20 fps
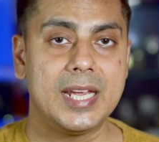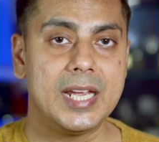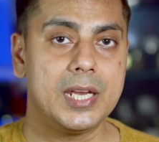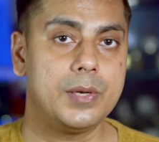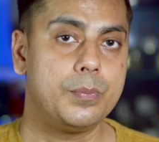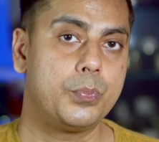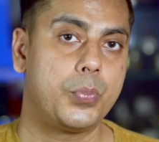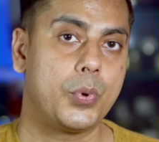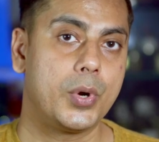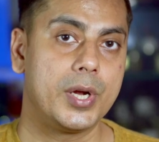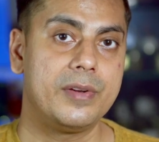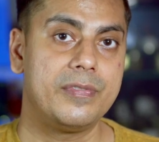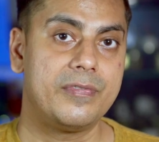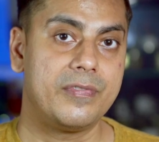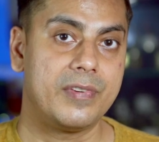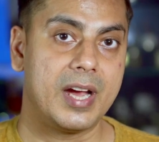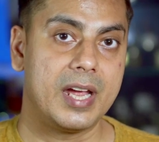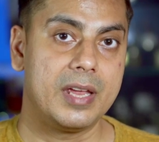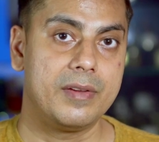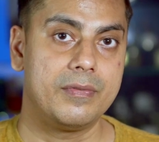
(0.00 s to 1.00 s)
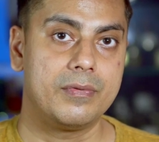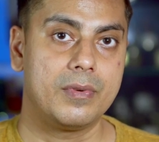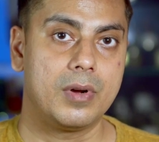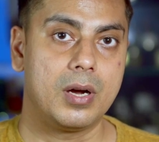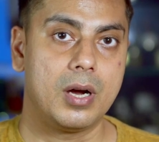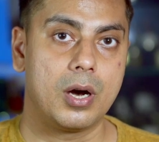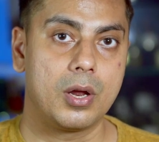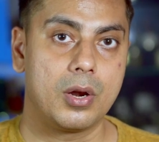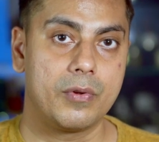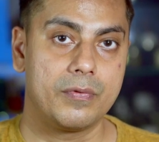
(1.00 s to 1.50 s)
8.5
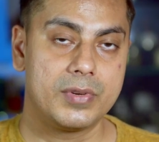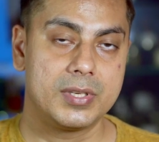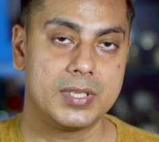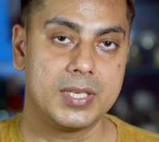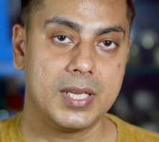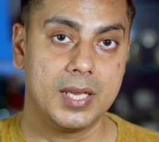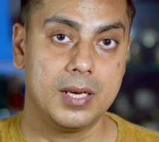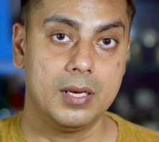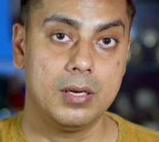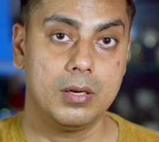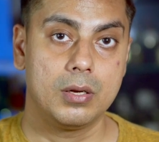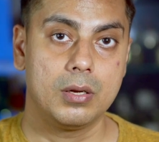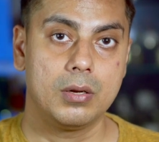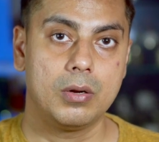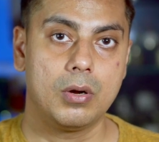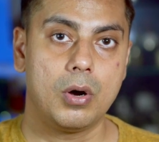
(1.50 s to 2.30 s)
out of 10